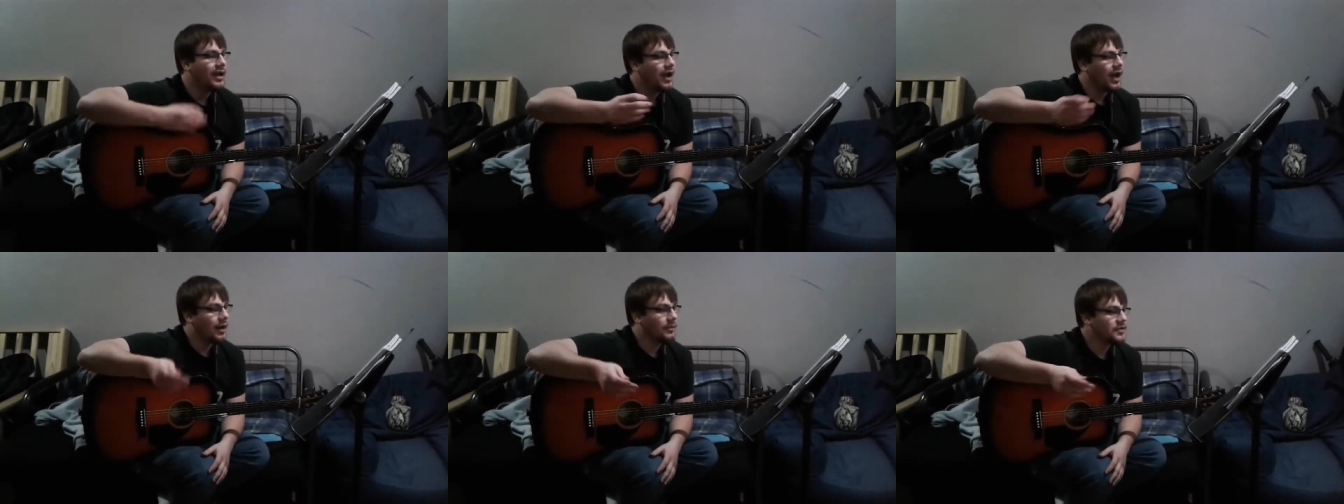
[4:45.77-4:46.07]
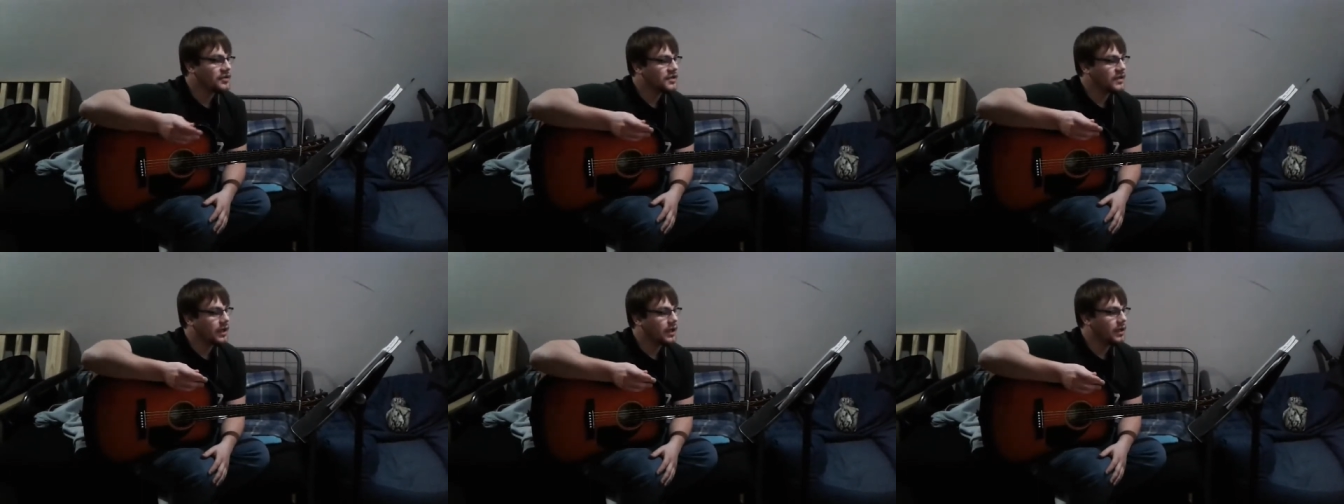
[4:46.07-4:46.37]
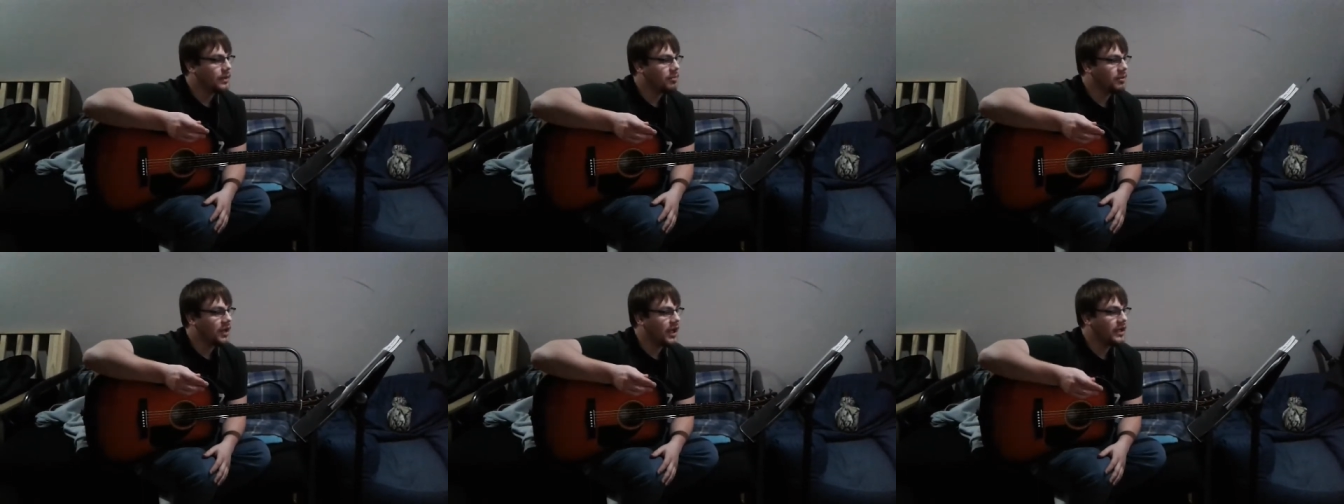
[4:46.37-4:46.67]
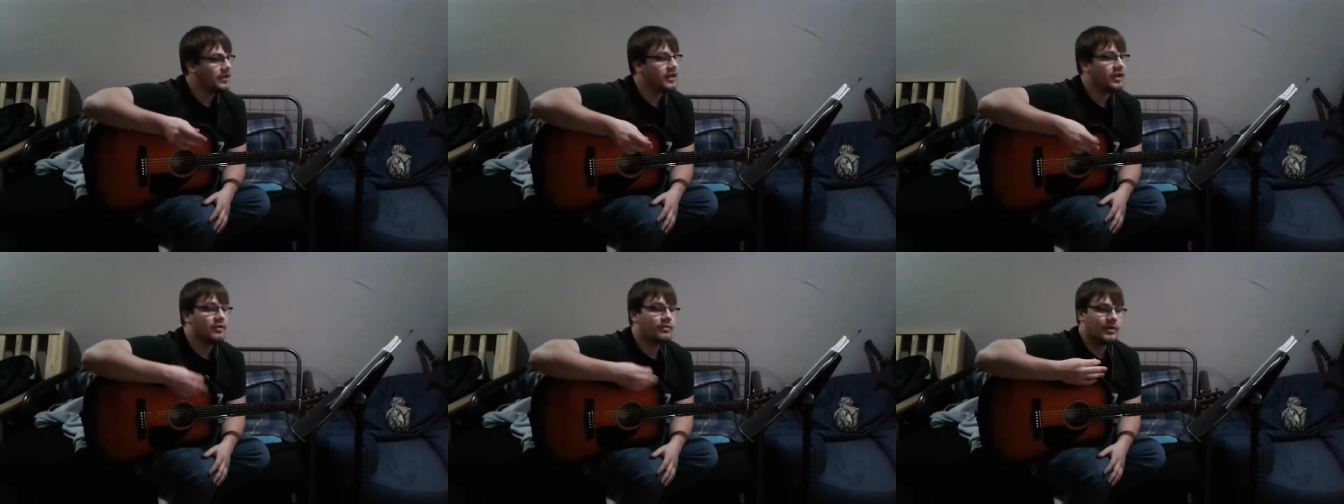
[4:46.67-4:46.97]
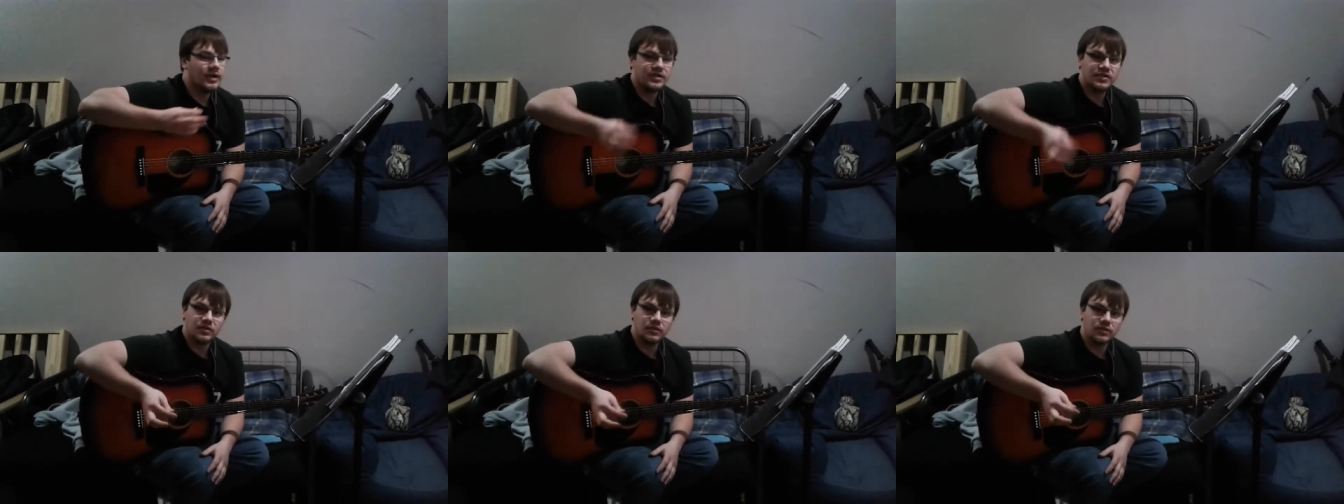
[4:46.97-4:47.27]
I'm just going to play the
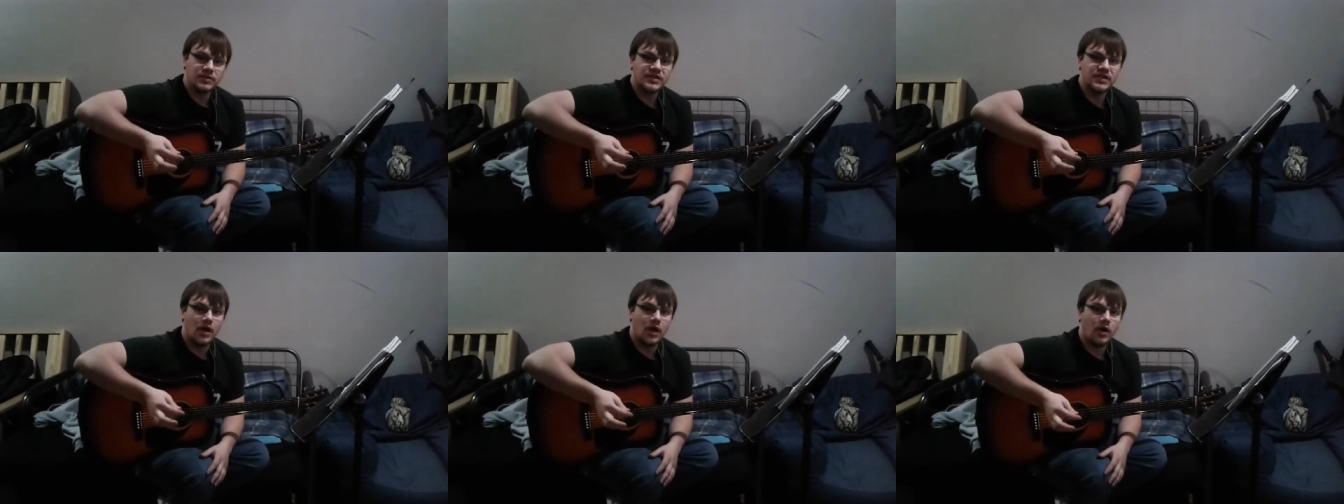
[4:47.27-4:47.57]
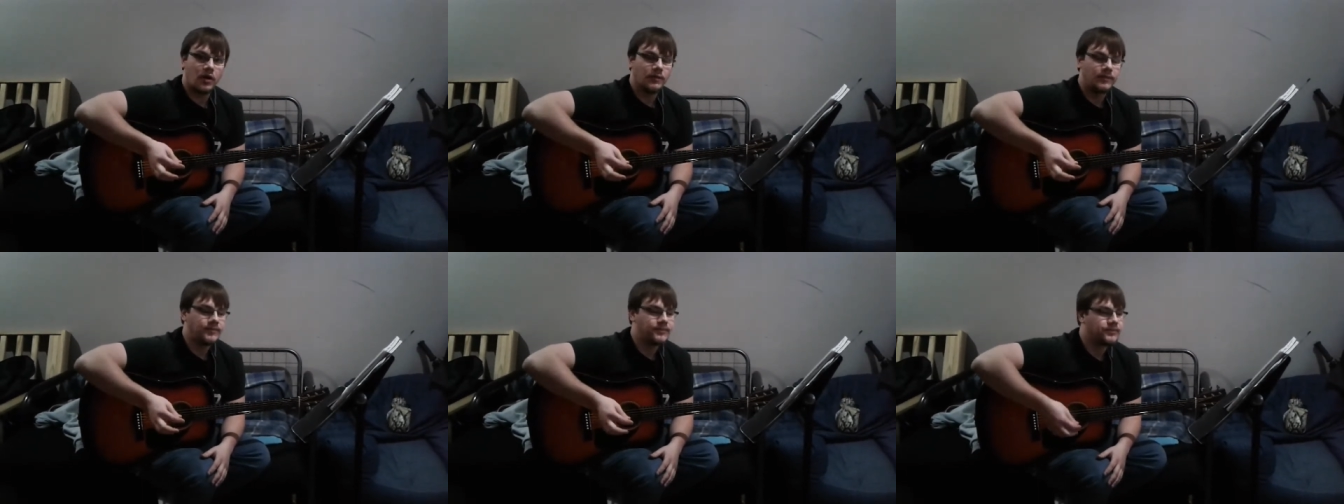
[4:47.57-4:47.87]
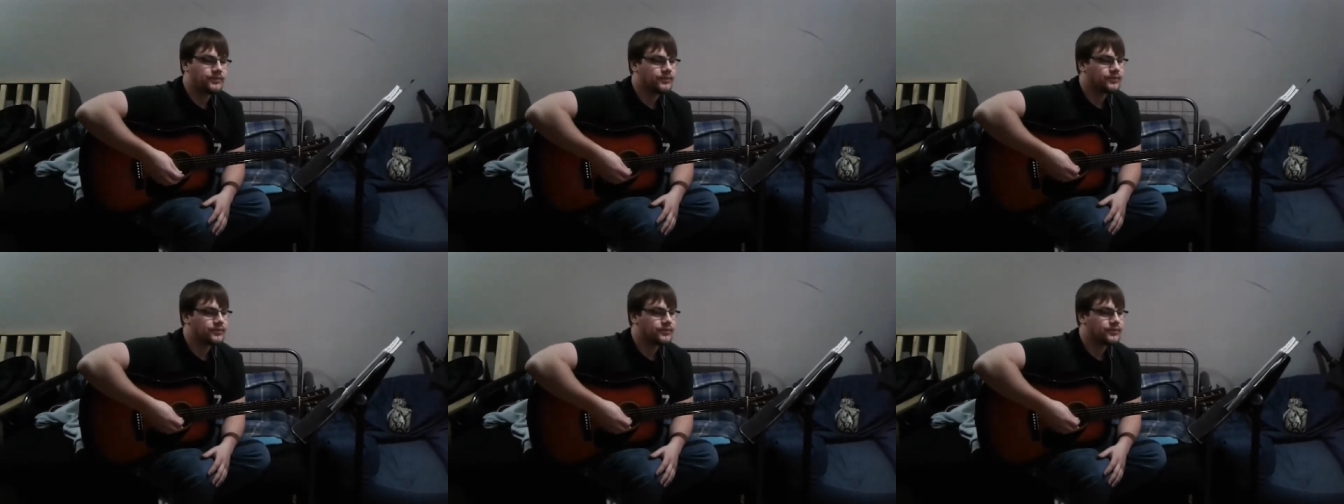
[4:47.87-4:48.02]
original song